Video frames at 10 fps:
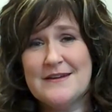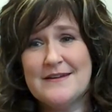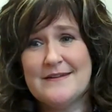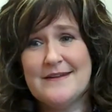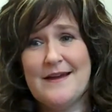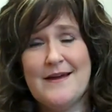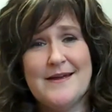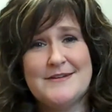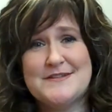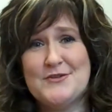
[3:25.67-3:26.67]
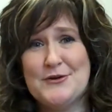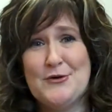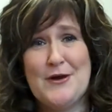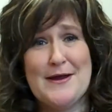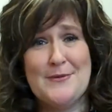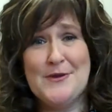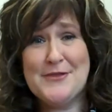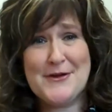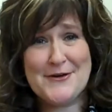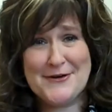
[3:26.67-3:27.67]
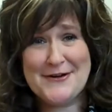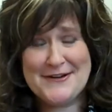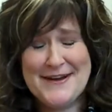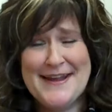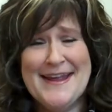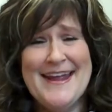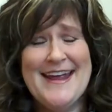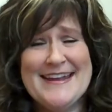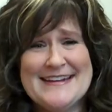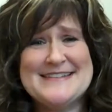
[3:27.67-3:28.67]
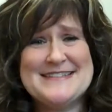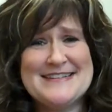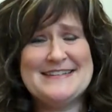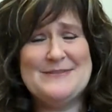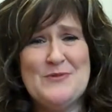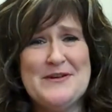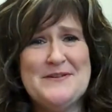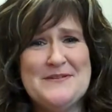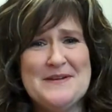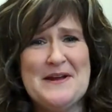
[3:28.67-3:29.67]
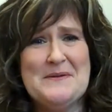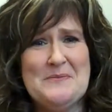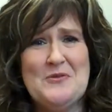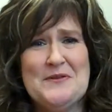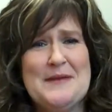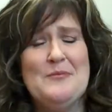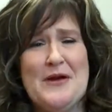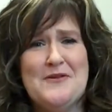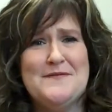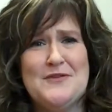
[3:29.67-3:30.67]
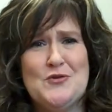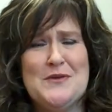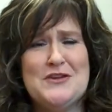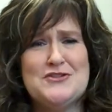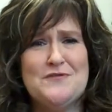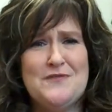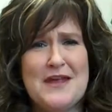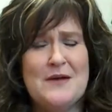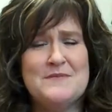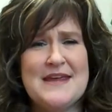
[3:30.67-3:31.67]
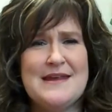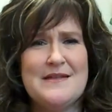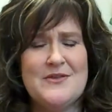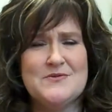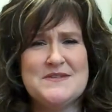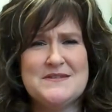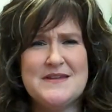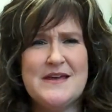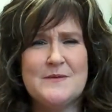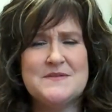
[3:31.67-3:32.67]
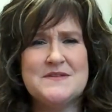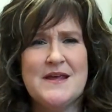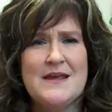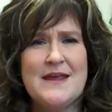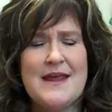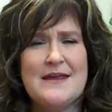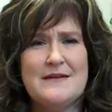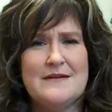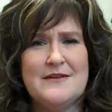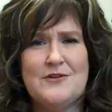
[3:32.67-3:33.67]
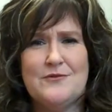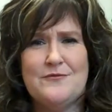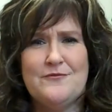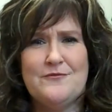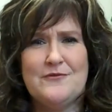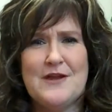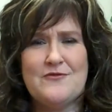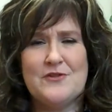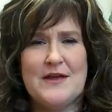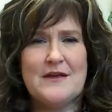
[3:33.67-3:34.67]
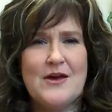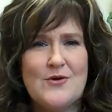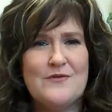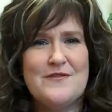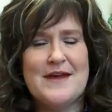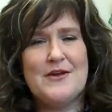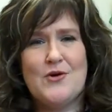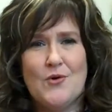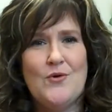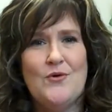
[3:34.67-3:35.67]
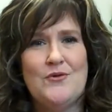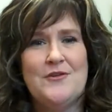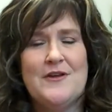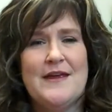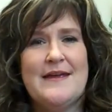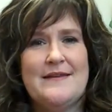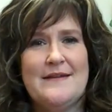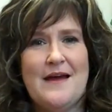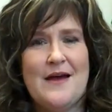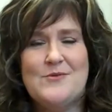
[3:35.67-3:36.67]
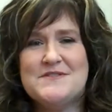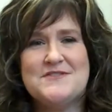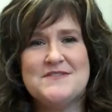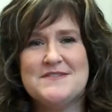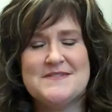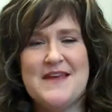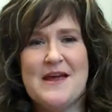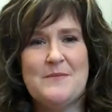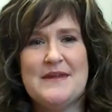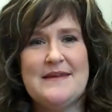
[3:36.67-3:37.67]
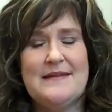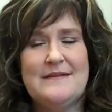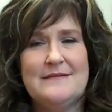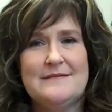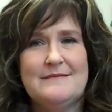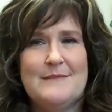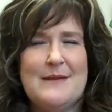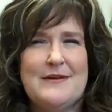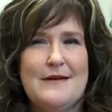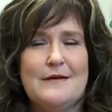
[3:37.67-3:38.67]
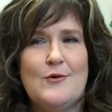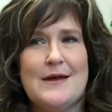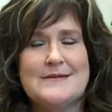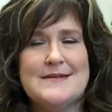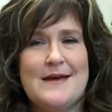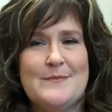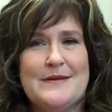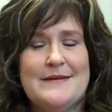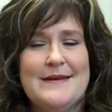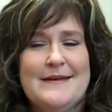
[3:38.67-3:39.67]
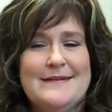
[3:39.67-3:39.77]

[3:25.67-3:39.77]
And I just started crying with her. And I said, well, I'm really proud of you, because you've kept taking those steps and you've never let go of that goal. And I was just as happy, maybe not quite as happy,